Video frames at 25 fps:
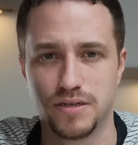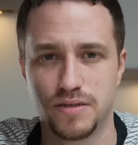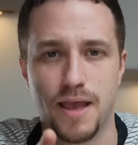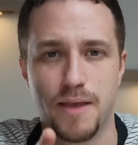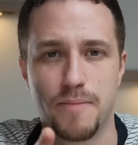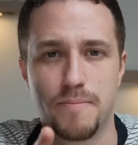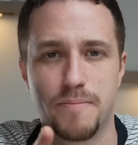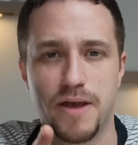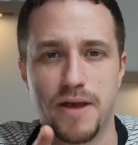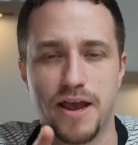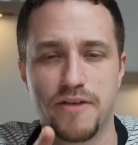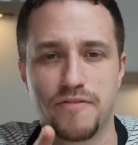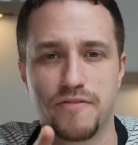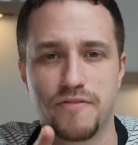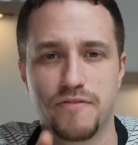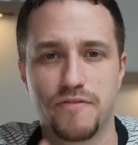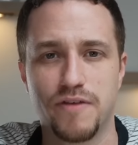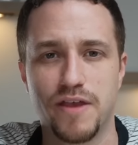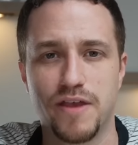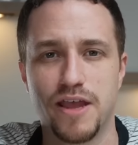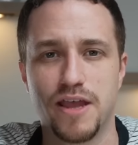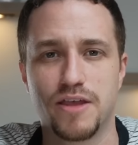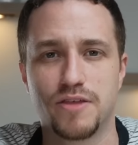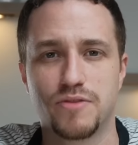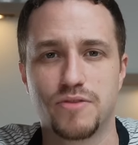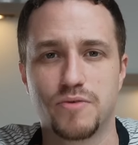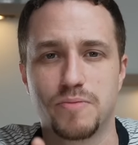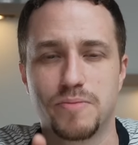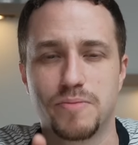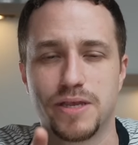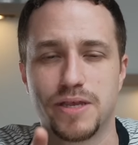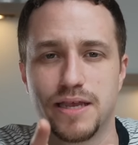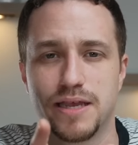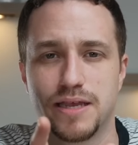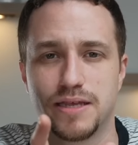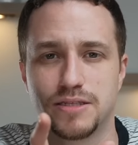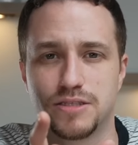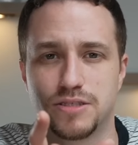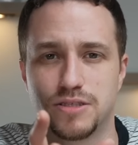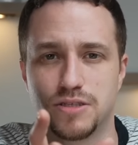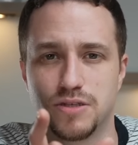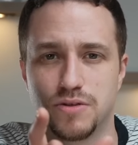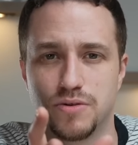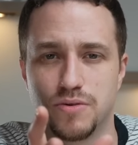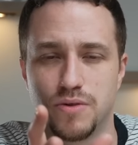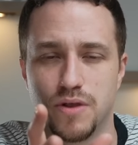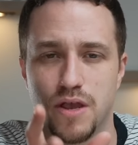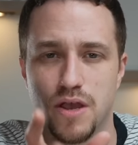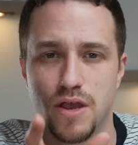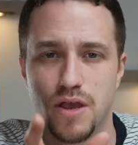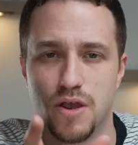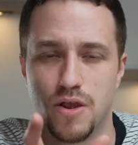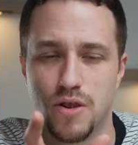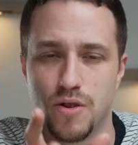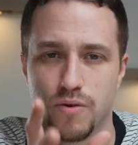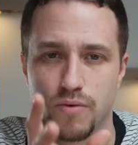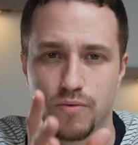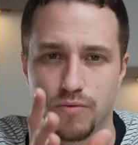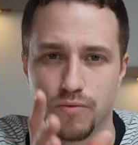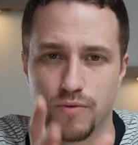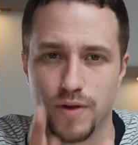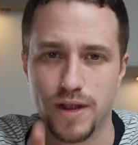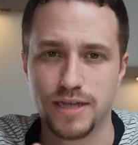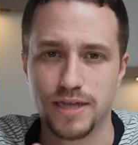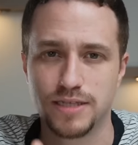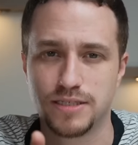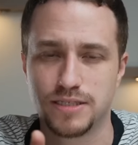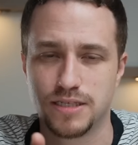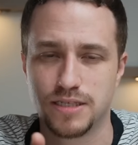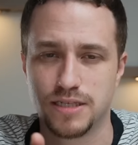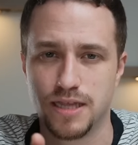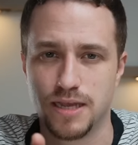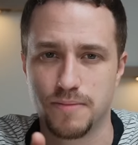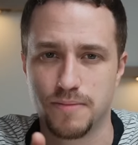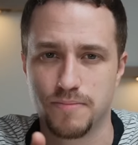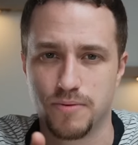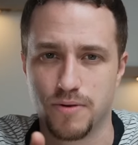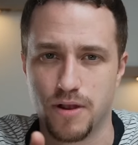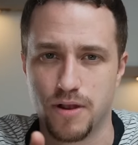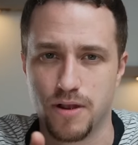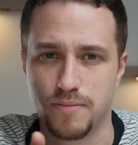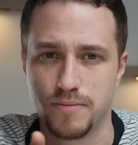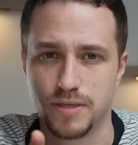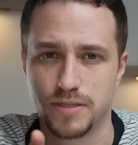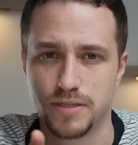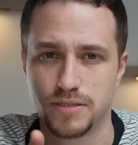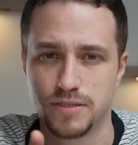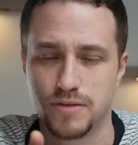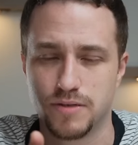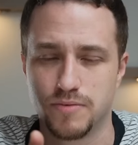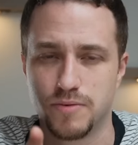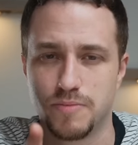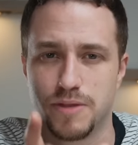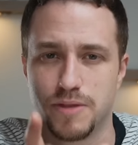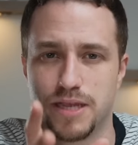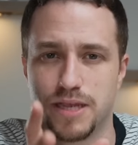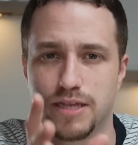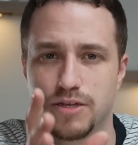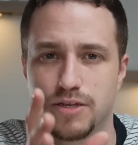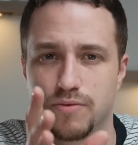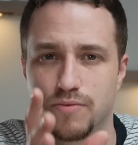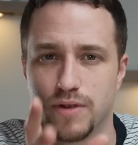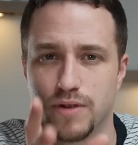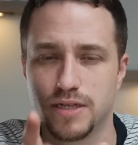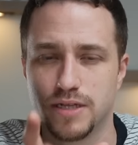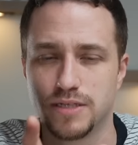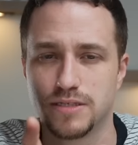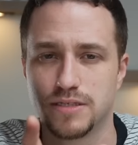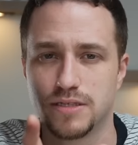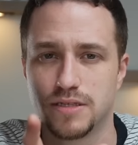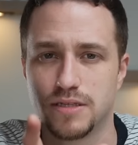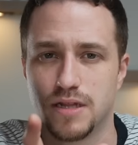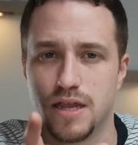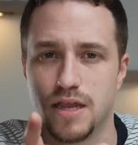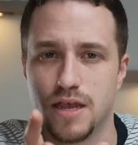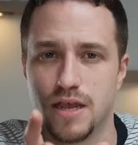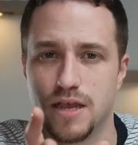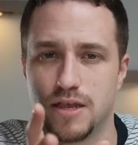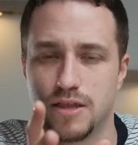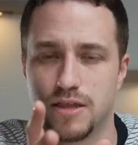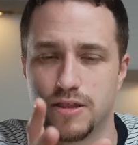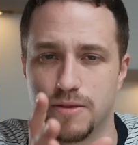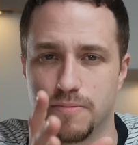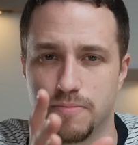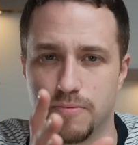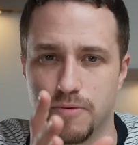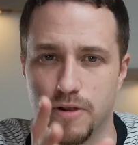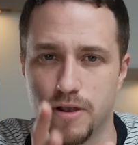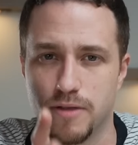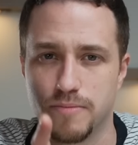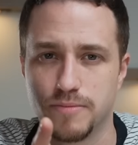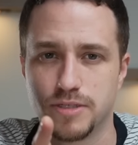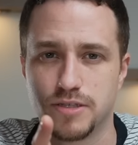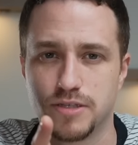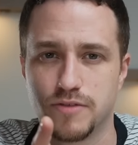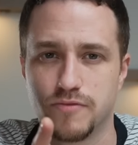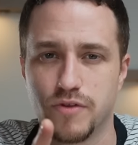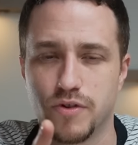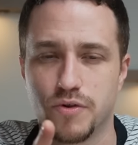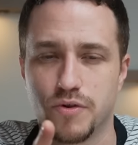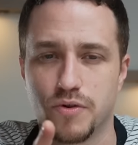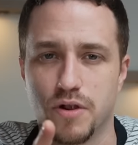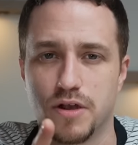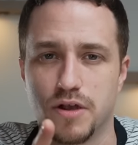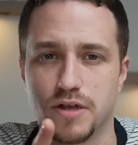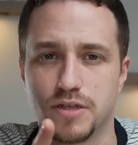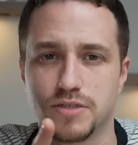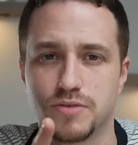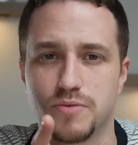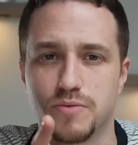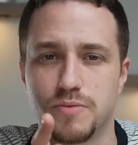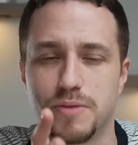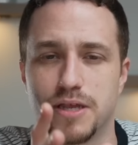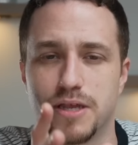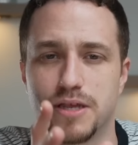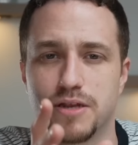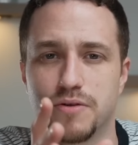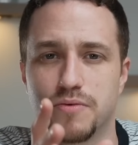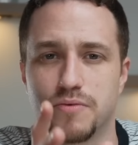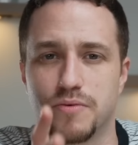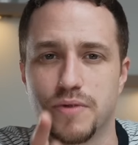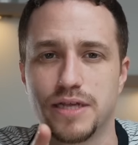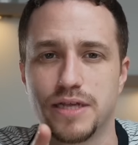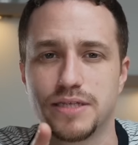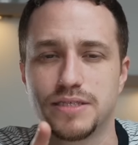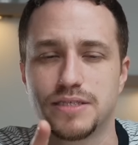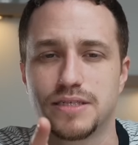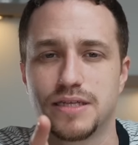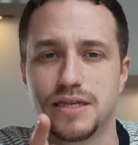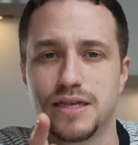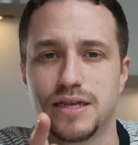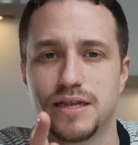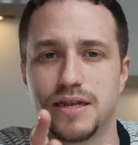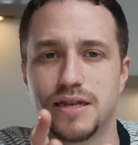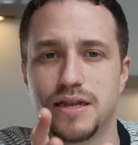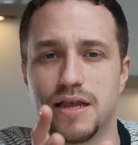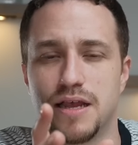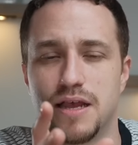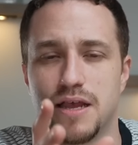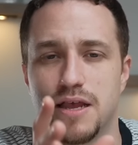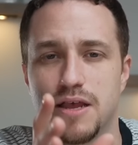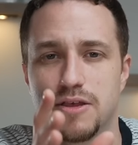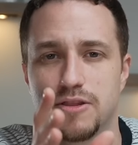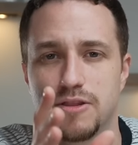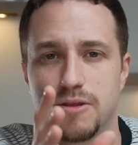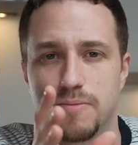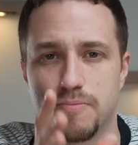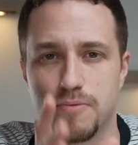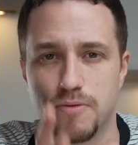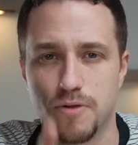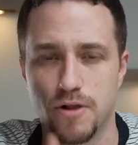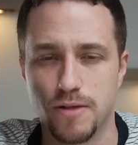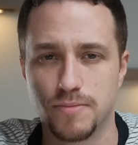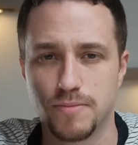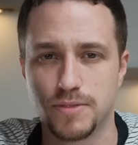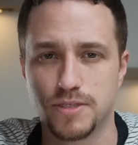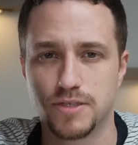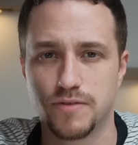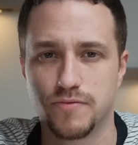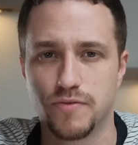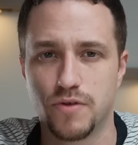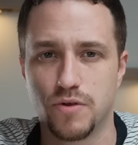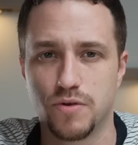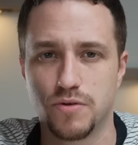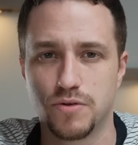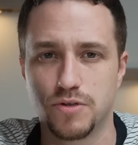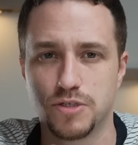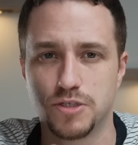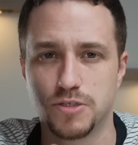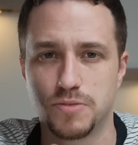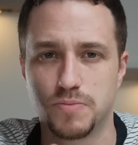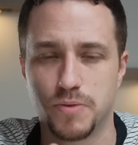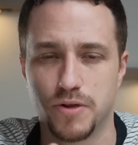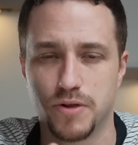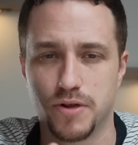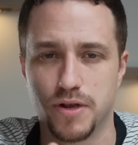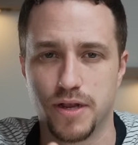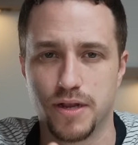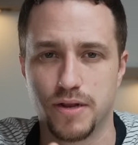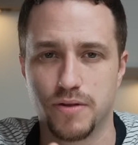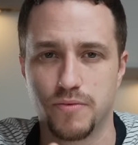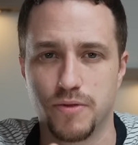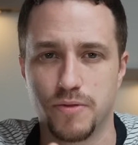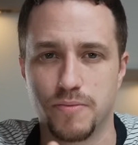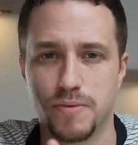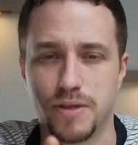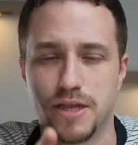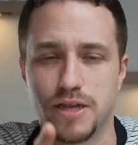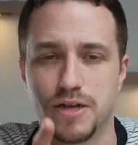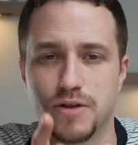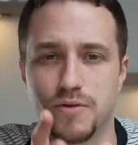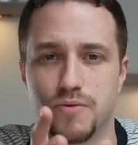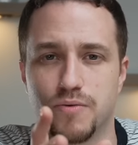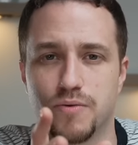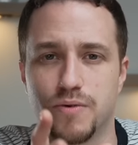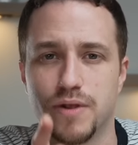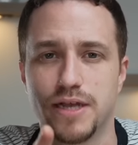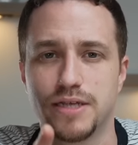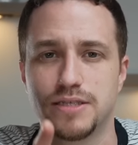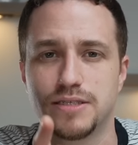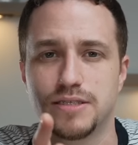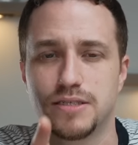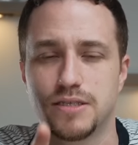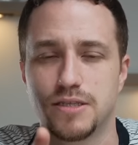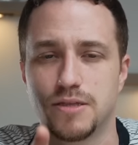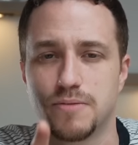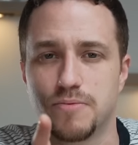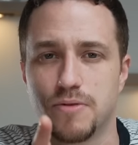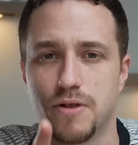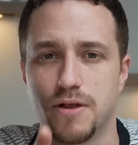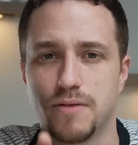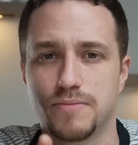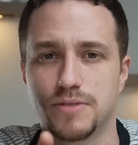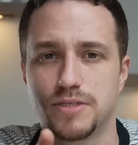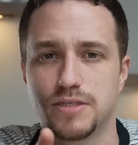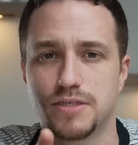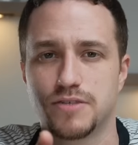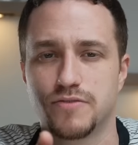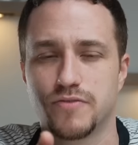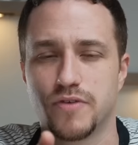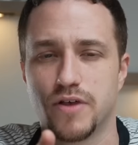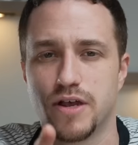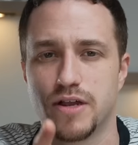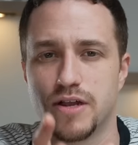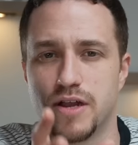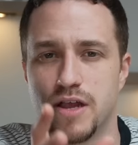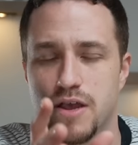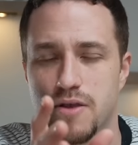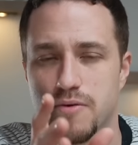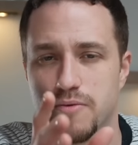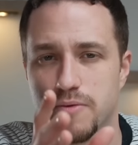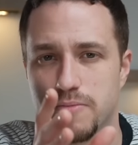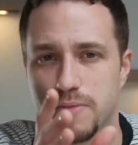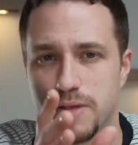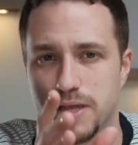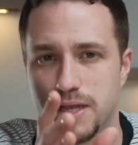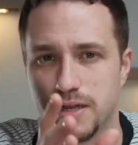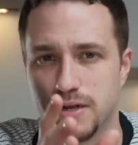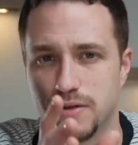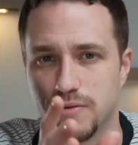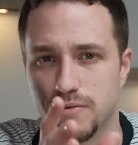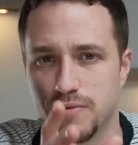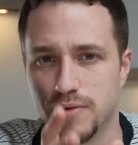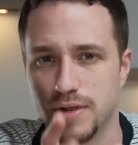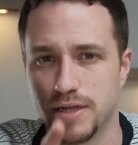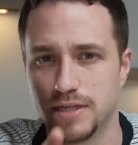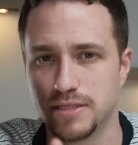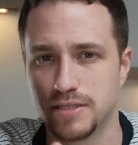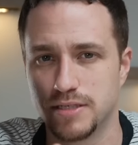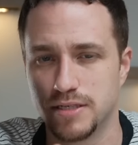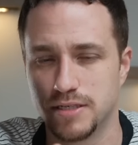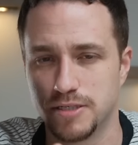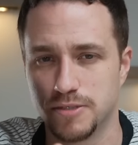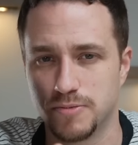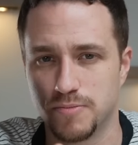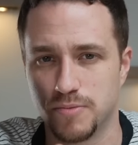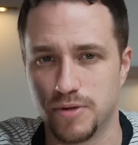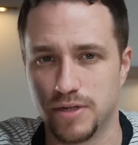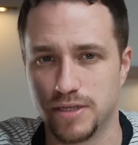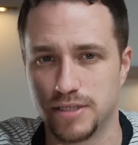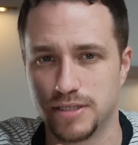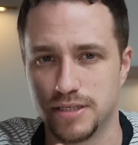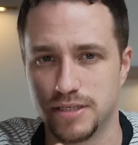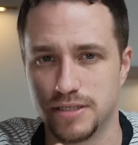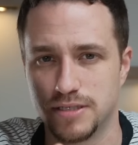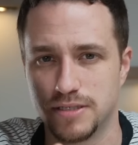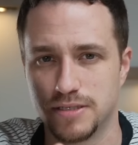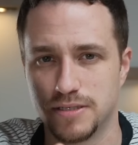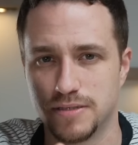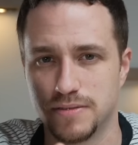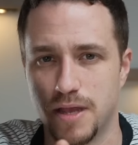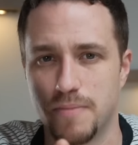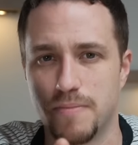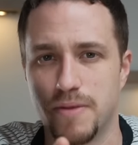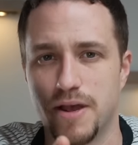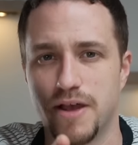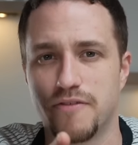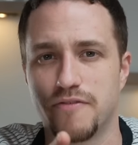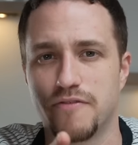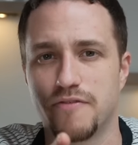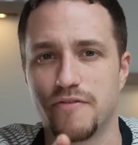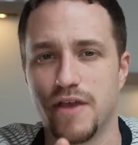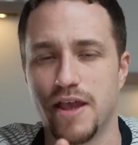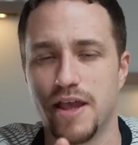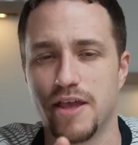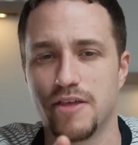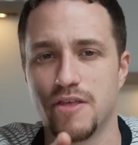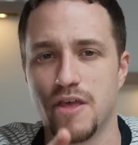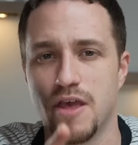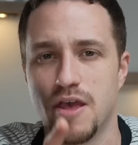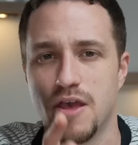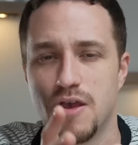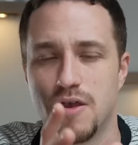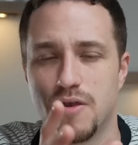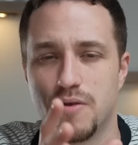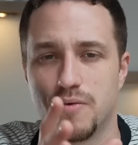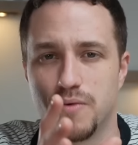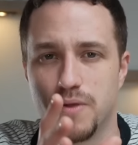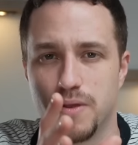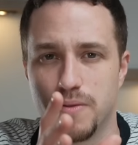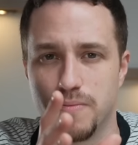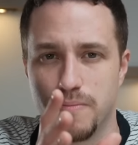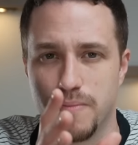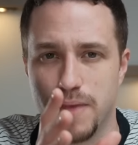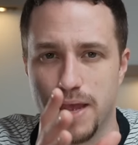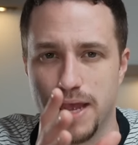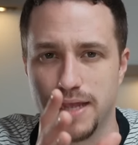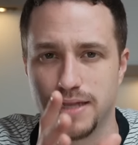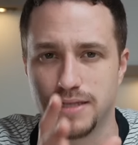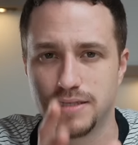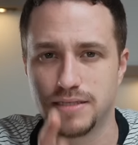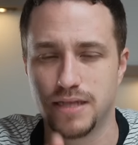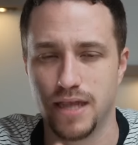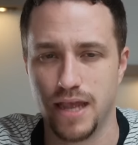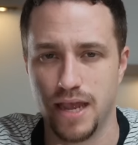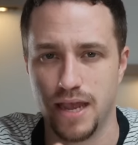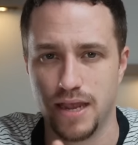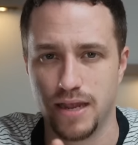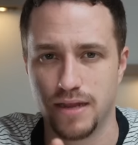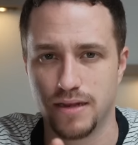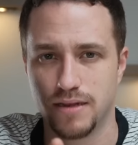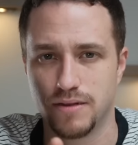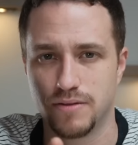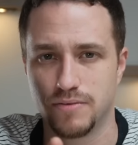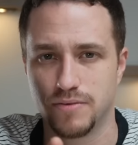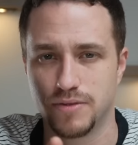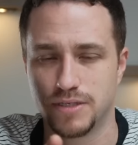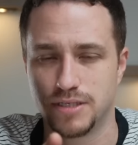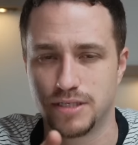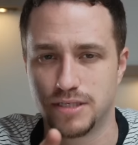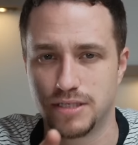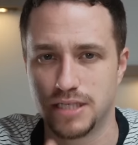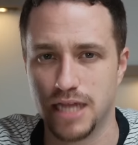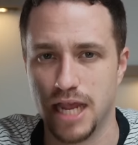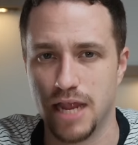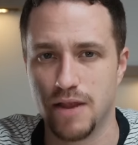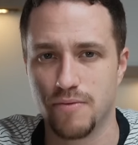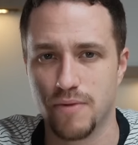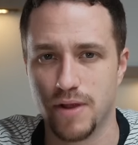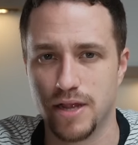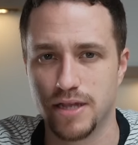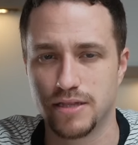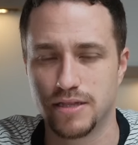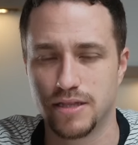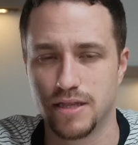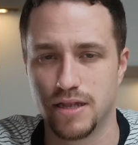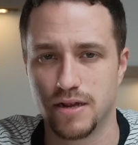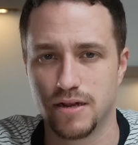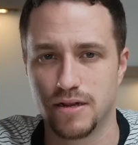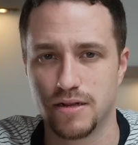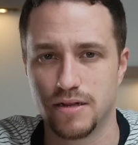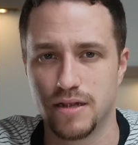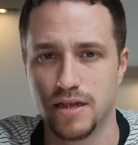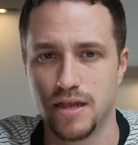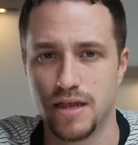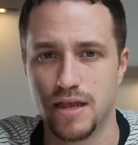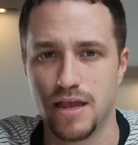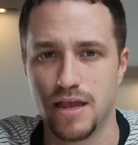And by faith, we begin to rest in that promise. We begin to rest in the promise of the cross. We begin to rest in the promise of the Holy Spirit. We begin to rest in the promises of God. We begin to rest in his presence. And by faith, we maintain, we stay right there.